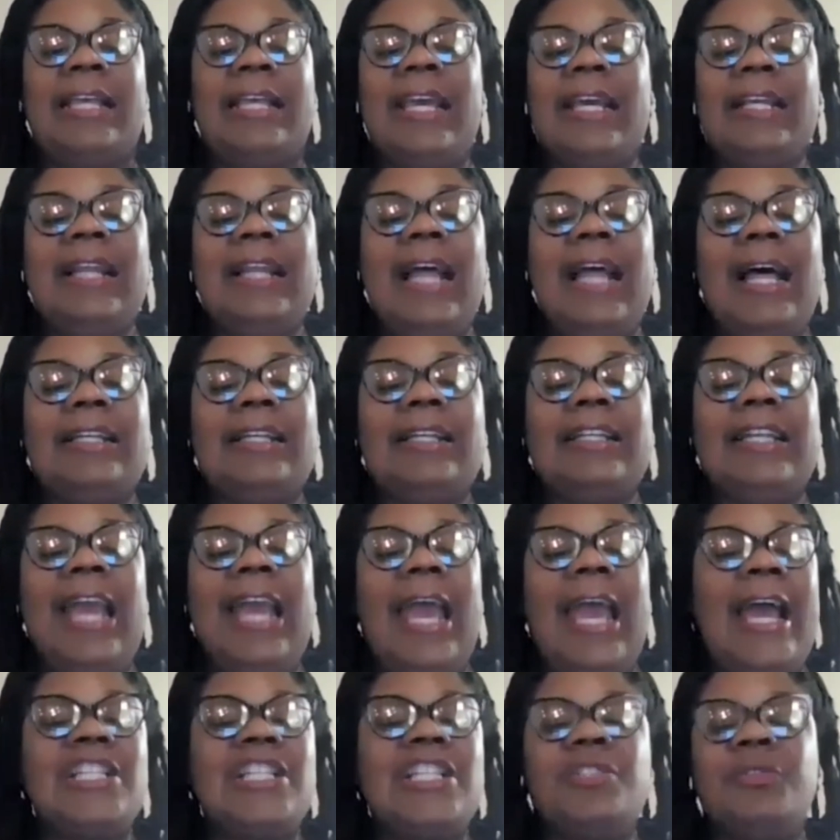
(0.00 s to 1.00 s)
I cannot
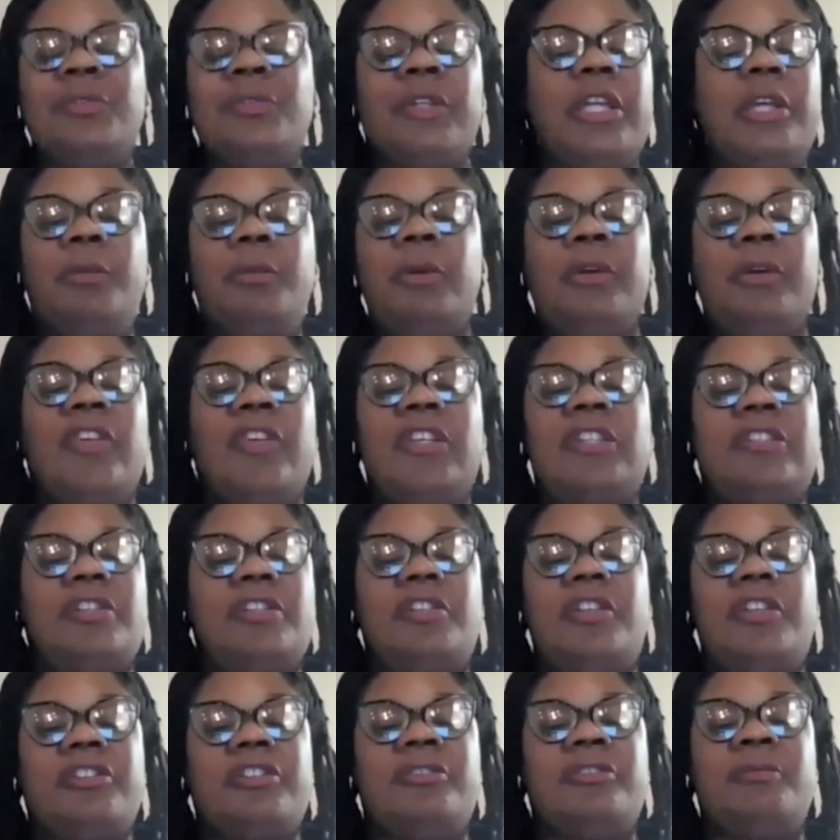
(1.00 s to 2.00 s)
casually
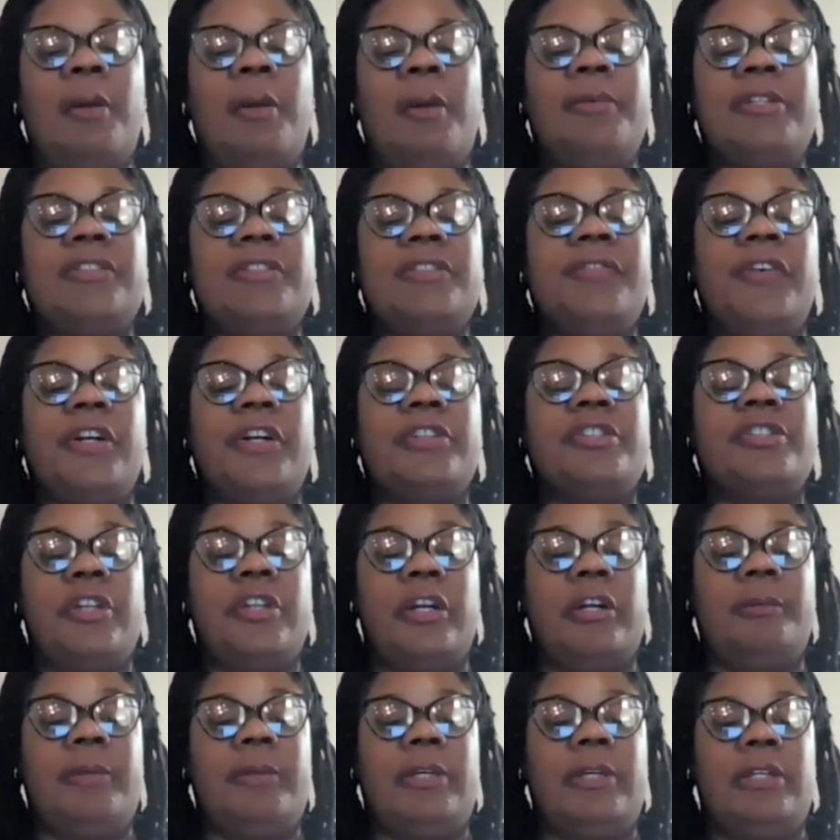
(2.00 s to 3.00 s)
revisit those moments for a
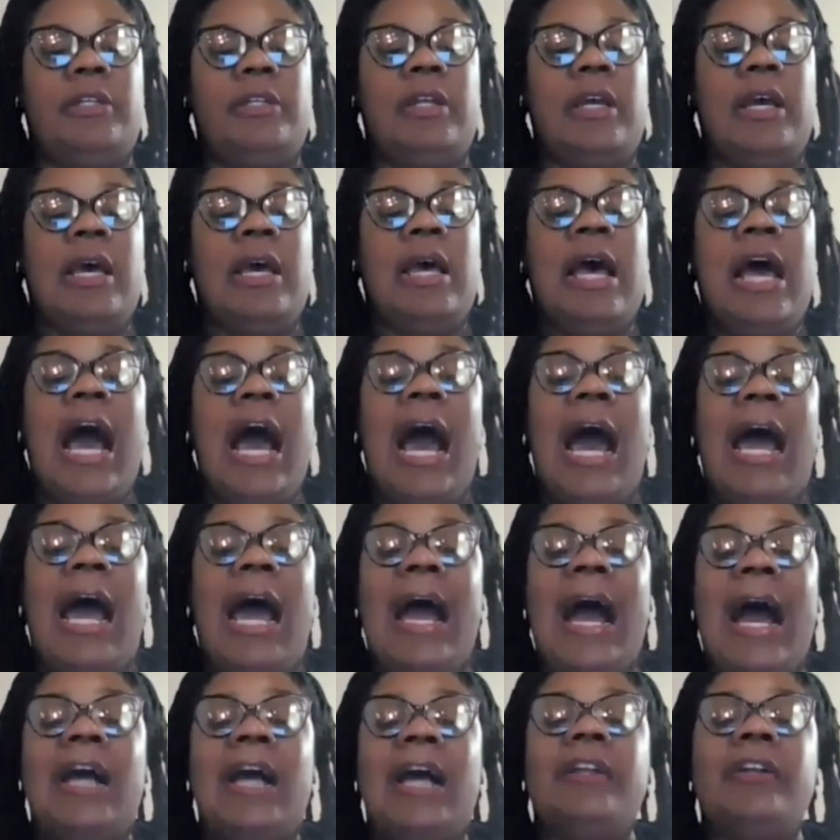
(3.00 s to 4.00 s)
sermon. I
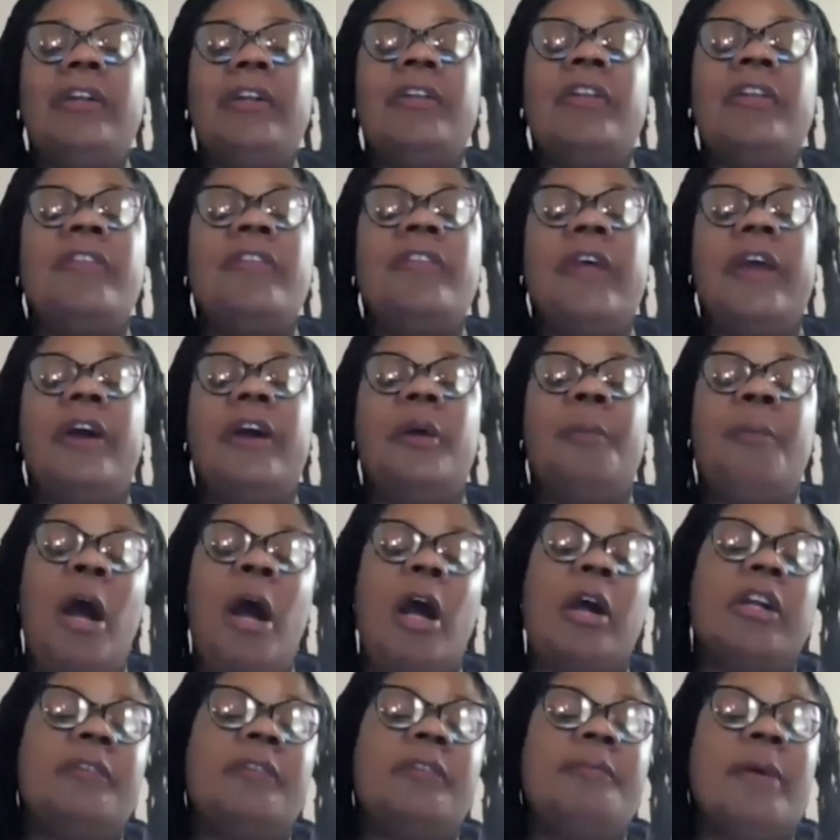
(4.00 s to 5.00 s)
honor that they are a
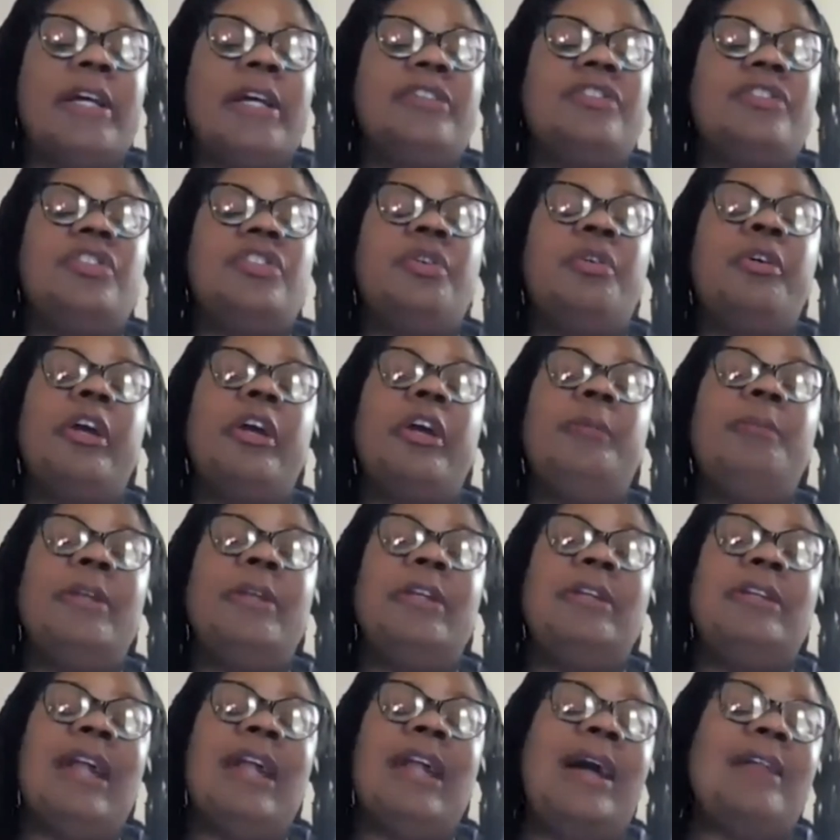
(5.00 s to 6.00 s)
part of my story,
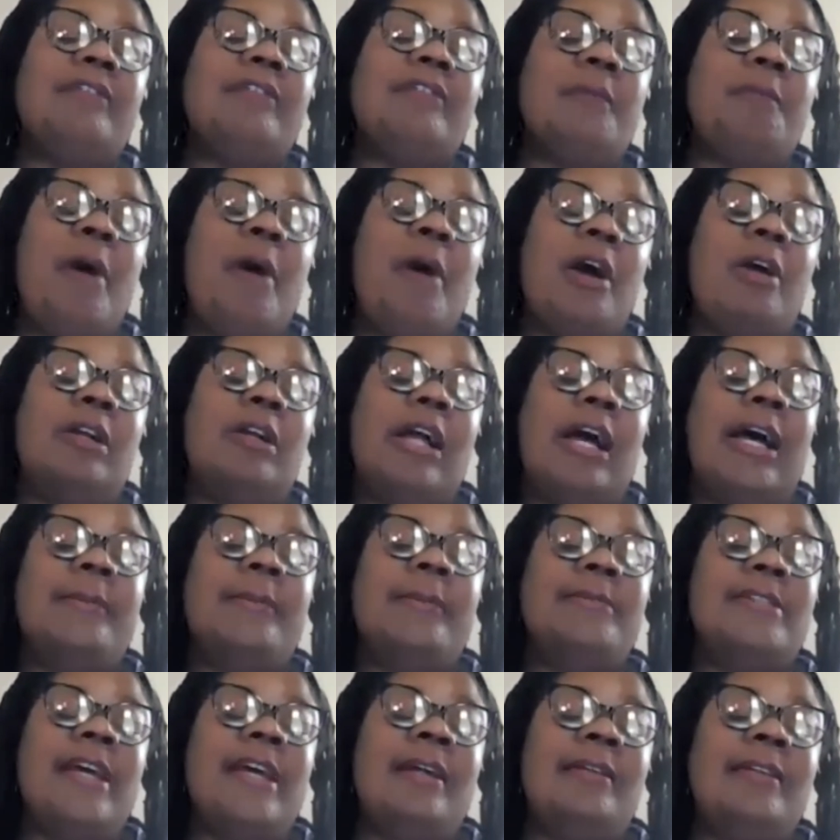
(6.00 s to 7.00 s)
but not the part I
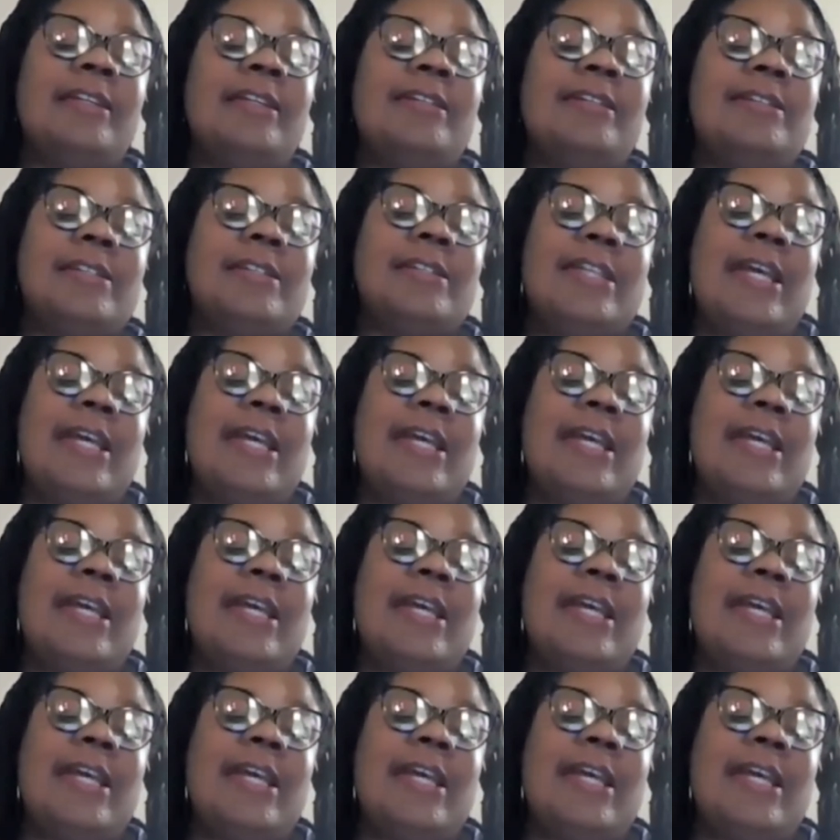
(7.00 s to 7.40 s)
am telling